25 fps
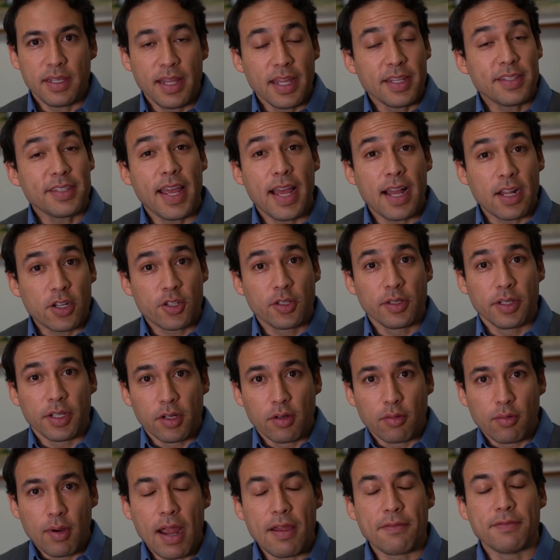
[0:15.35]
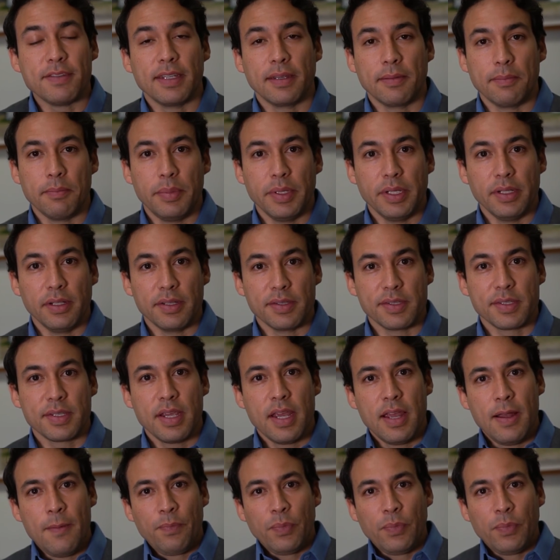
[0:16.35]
and that's actually crafting bills.